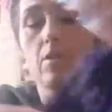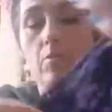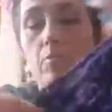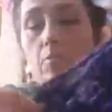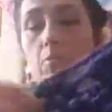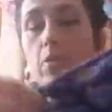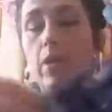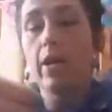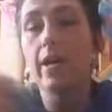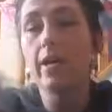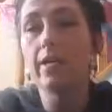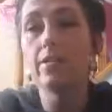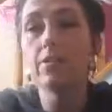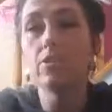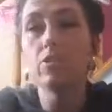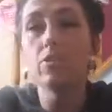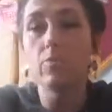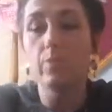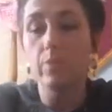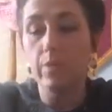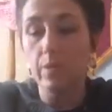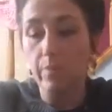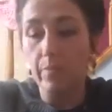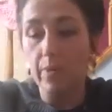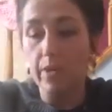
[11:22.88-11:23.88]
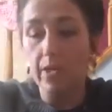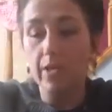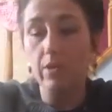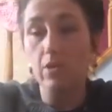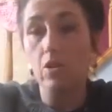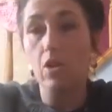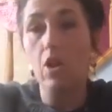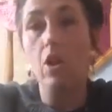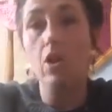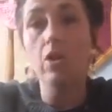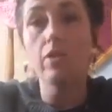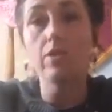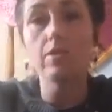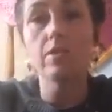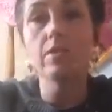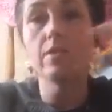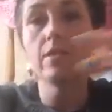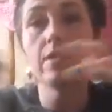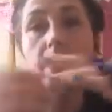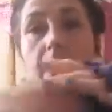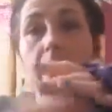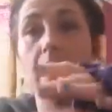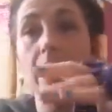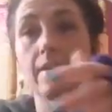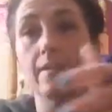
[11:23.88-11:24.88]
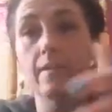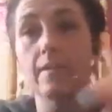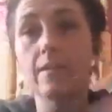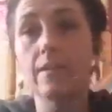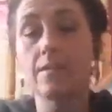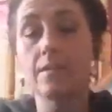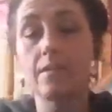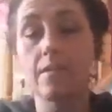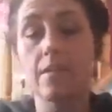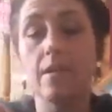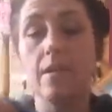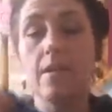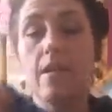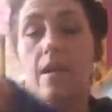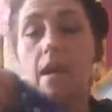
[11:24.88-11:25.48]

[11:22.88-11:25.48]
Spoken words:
But I ended up with a big knot at the end.